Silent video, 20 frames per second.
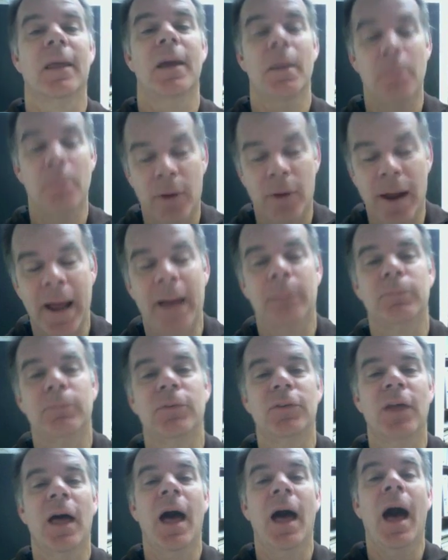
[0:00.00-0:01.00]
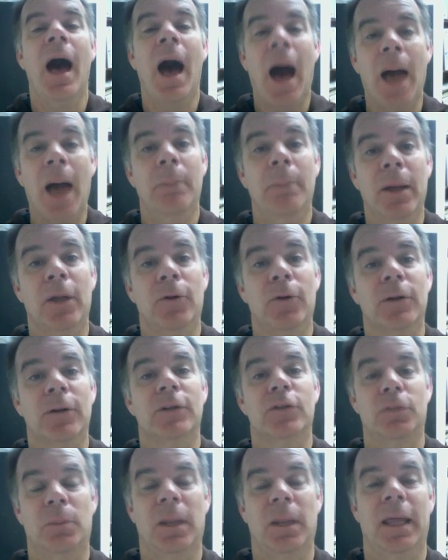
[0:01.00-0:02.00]
Perhaps I better
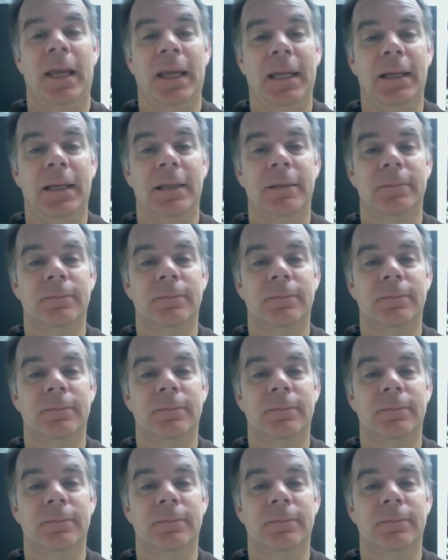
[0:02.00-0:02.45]
explain.